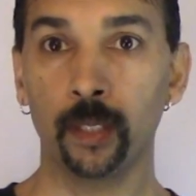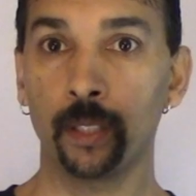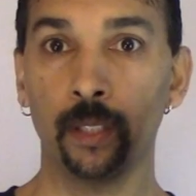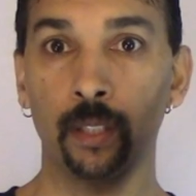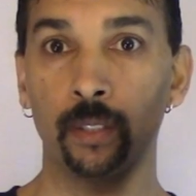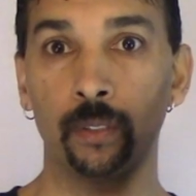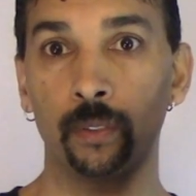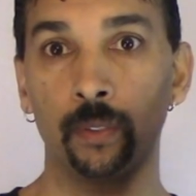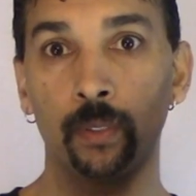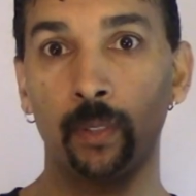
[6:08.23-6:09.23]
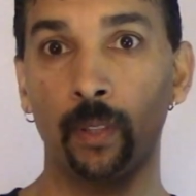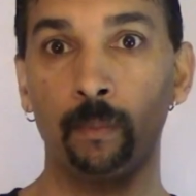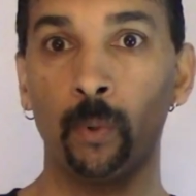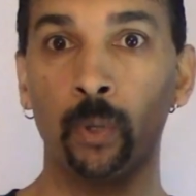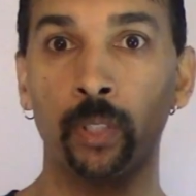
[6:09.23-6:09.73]
the
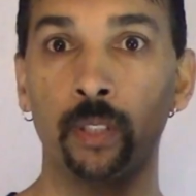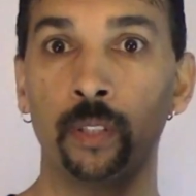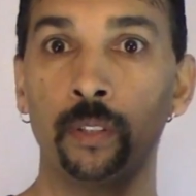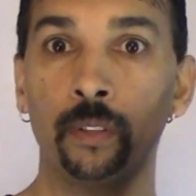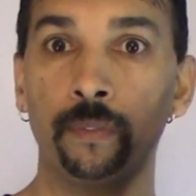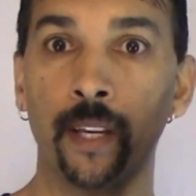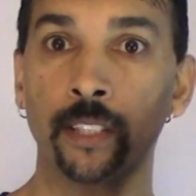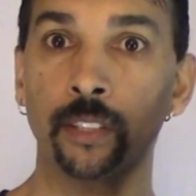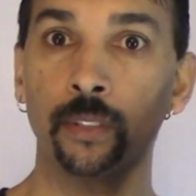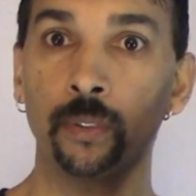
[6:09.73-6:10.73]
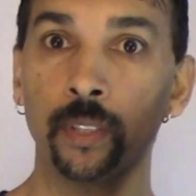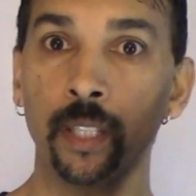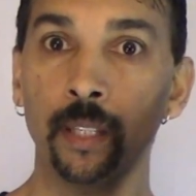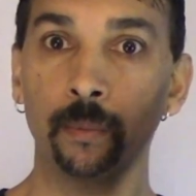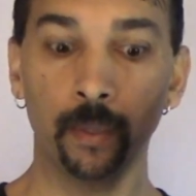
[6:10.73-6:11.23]
more you do, the faster you'll
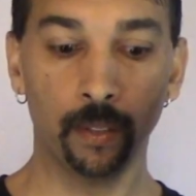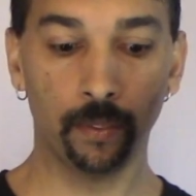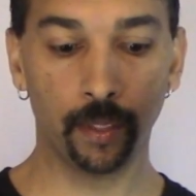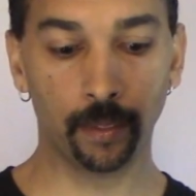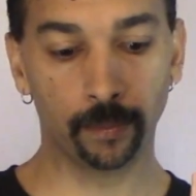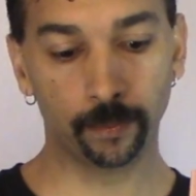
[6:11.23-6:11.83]
get with it.